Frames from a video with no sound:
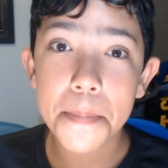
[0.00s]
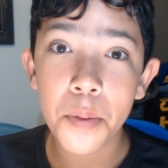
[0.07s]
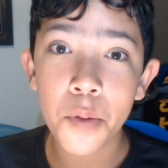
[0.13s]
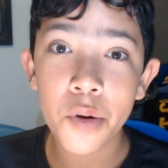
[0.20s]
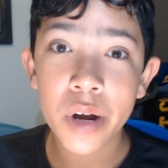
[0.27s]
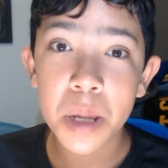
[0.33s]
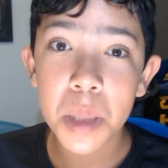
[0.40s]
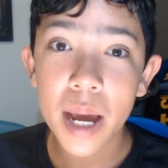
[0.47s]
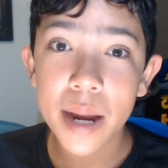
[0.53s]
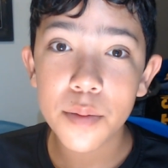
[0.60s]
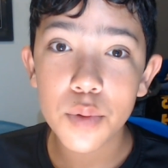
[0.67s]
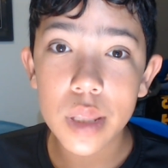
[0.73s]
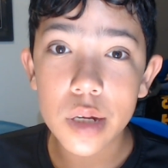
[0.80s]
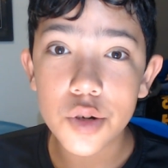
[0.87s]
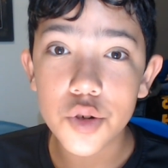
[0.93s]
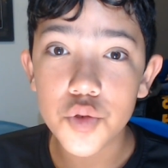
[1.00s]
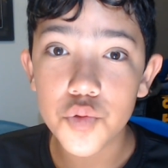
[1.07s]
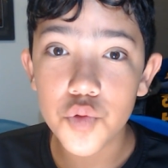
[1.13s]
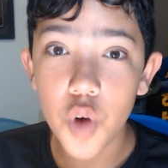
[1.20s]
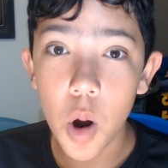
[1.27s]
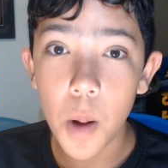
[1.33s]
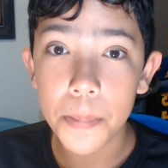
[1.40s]
Port Adelaide would have
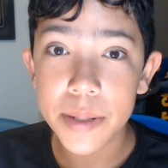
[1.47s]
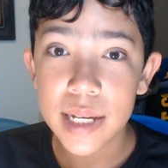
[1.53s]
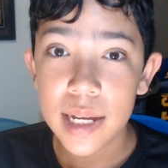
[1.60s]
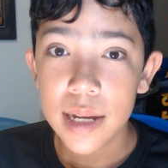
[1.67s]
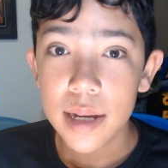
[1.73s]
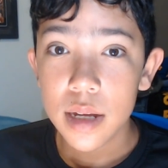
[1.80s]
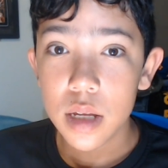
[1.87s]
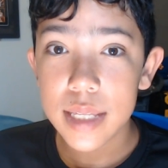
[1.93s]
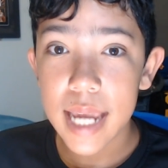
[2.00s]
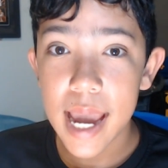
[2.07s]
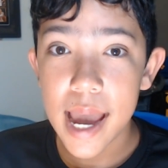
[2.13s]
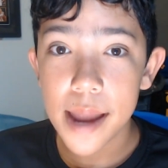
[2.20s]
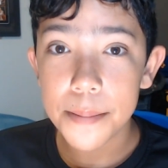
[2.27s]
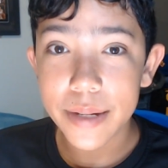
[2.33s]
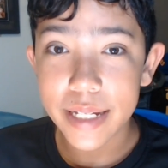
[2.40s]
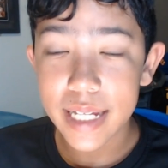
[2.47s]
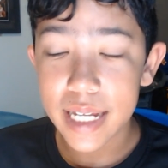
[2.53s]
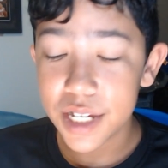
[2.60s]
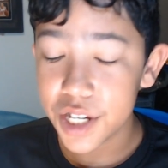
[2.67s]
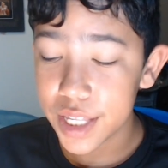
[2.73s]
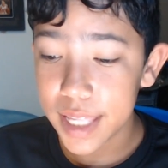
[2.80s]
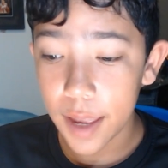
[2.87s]
dropped down
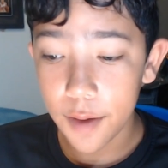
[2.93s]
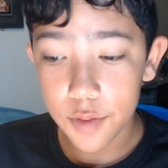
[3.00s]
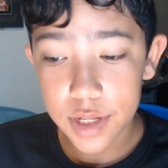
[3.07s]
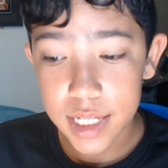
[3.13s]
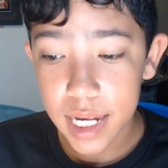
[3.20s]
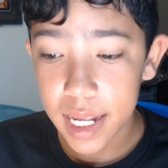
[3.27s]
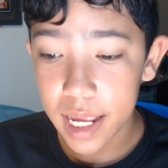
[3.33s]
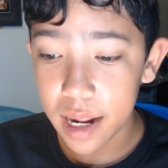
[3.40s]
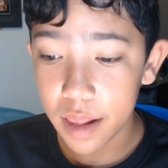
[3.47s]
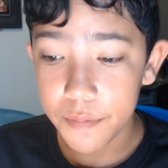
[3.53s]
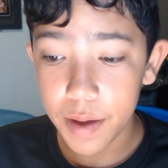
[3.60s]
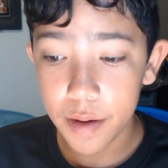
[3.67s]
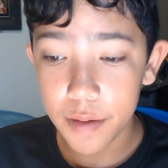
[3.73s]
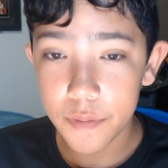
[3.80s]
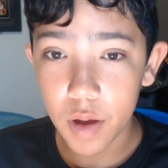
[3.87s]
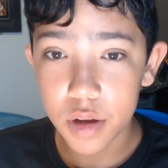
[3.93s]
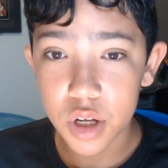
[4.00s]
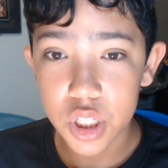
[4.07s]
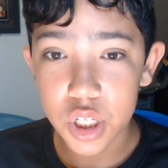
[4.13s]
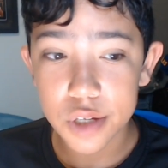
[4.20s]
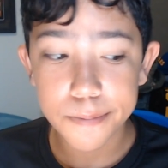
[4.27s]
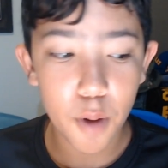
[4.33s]
positions? They were sitting in a very, very
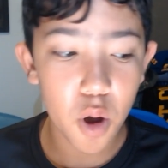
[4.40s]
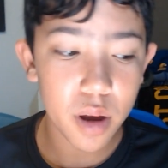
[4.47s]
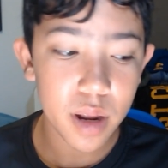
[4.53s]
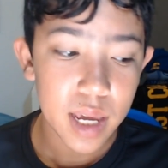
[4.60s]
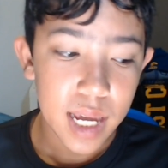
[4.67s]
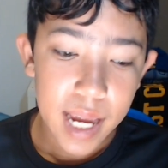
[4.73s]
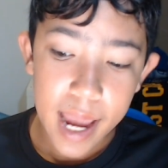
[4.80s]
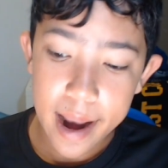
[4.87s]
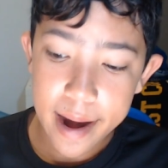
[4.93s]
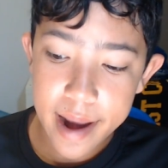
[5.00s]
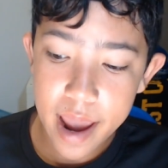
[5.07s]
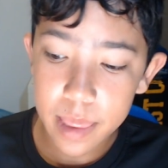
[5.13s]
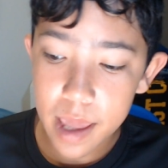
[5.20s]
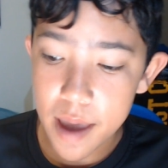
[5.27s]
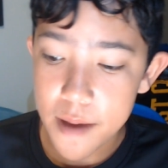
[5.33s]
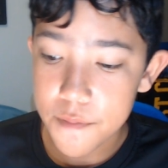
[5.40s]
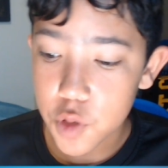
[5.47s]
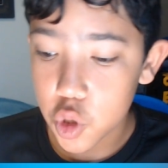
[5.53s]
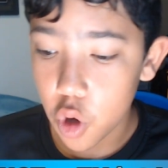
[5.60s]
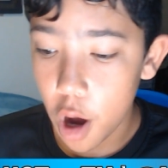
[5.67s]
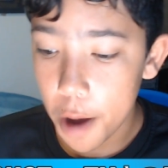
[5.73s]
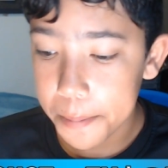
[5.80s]
good spot, and now they have
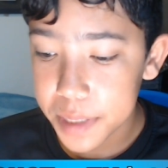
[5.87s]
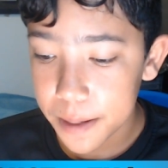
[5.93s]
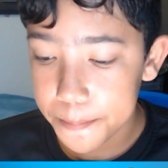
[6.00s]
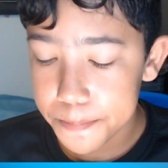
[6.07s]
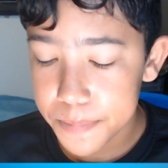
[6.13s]
dropped.